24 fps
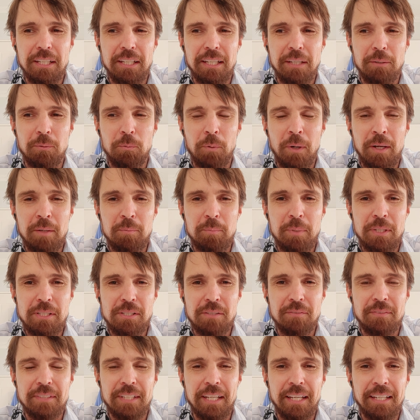one piece
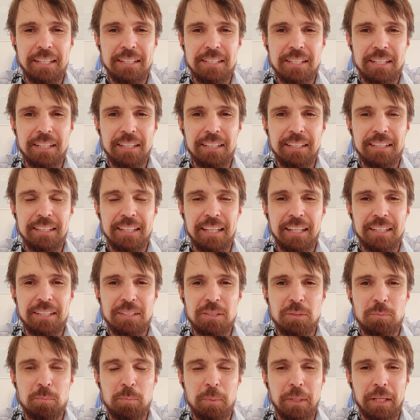of data
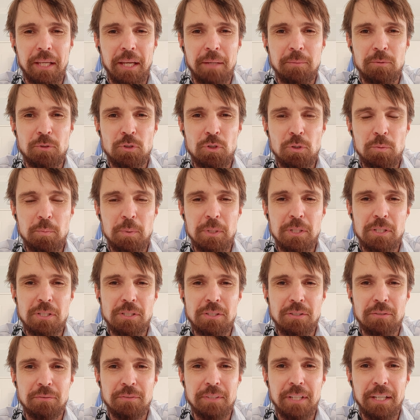that became two
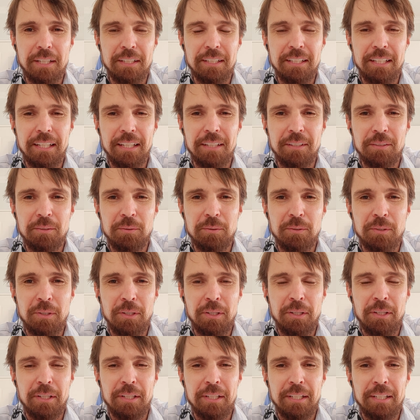pieces of data, and
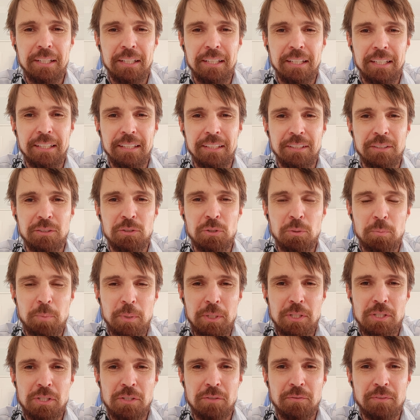in two
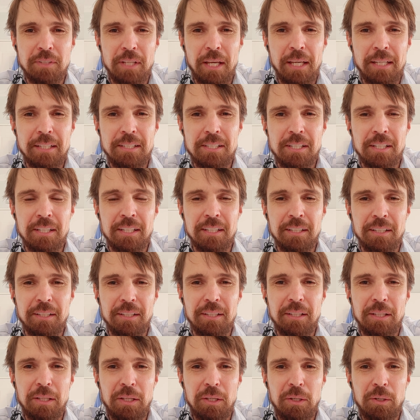pieces of data
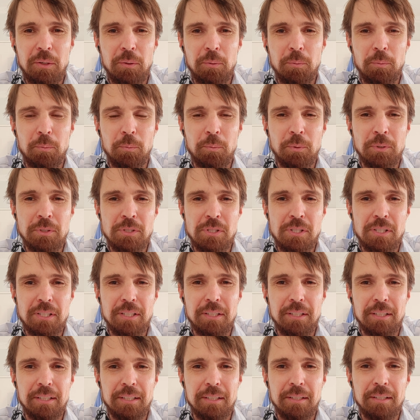was
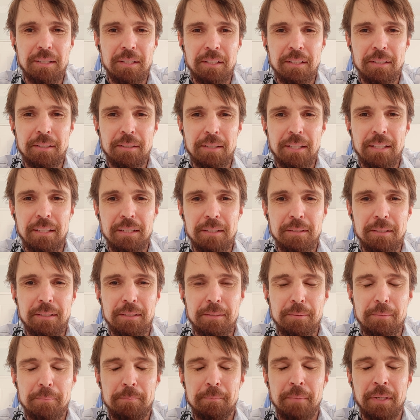
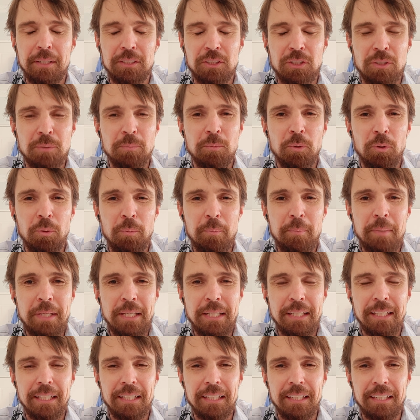much more
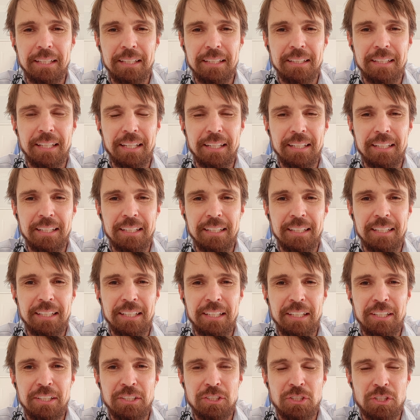meaning than
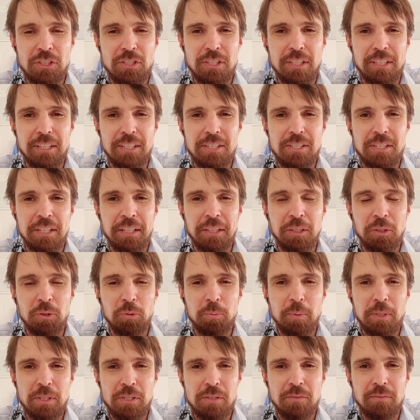just in a single
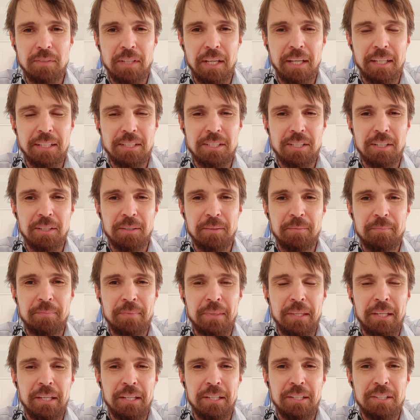piece of data.
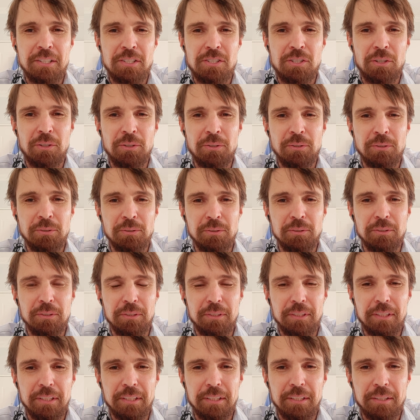So
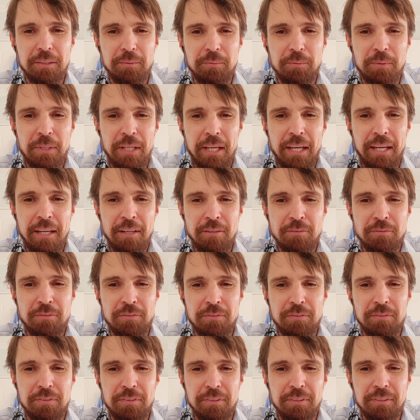we have
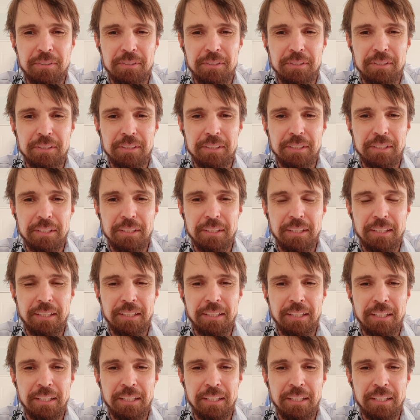in